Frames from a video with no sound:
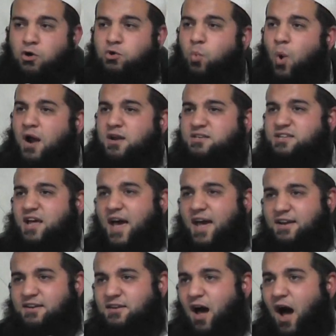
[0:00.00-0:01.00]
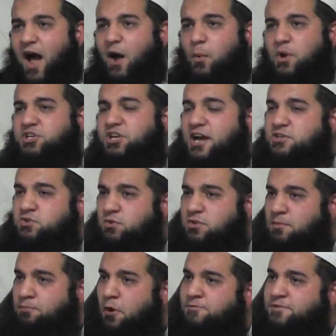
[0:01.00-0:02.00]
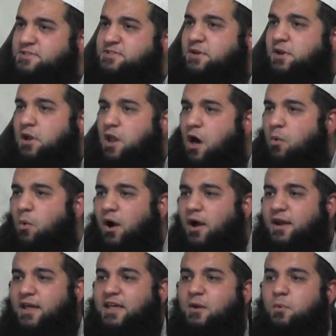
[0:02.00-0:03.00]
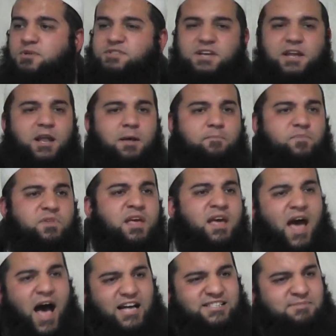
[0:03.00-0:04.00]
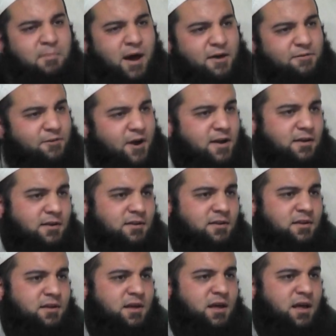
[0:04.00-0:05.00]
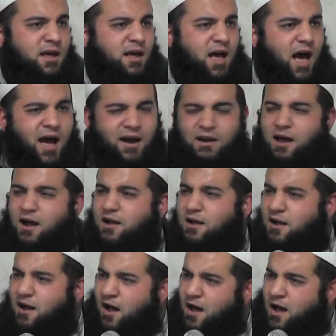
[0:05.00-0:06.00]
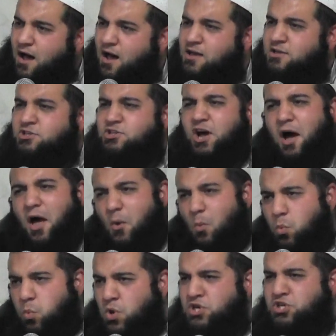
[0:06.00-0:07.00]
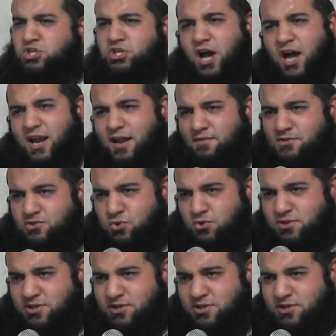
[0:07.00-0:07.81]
On one side, I wish I took the Prophet sallallahu alaihi wasallam as my friend. And gosh, I wish I never